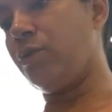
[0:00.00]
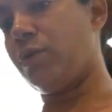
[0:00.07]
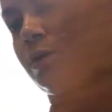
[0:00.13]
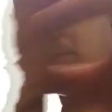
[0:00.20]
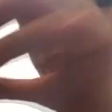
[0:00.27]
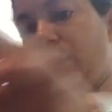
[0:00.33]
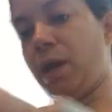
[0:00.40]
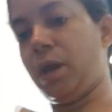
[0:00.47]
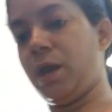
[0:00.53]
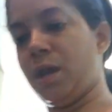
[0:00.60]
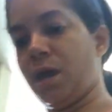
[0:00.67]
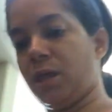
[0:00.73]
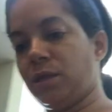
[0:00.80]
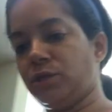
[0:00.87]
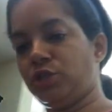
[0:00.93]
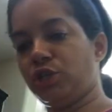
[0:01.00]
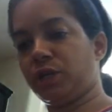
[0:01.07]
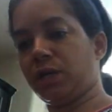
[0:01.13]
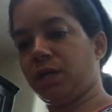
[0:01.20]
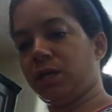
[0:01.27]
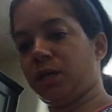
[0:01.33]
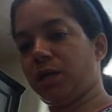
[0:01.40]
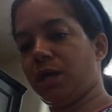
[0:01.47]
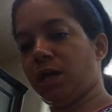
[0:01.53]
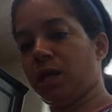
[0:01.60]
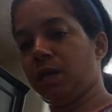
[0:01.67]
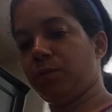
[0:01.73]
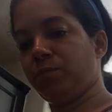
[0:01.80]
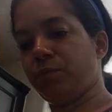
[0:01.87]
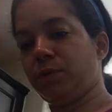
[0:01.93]
want to put another chicken
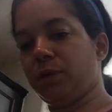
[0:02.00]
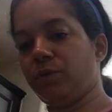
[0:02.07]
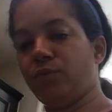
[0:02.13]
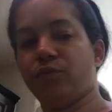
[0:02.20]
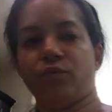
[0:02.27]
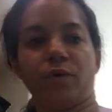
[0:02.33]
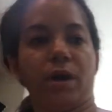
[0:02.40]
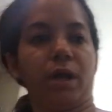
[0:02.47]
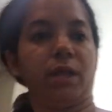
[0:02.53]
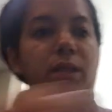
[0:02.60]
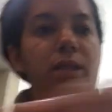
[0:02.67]
and put it right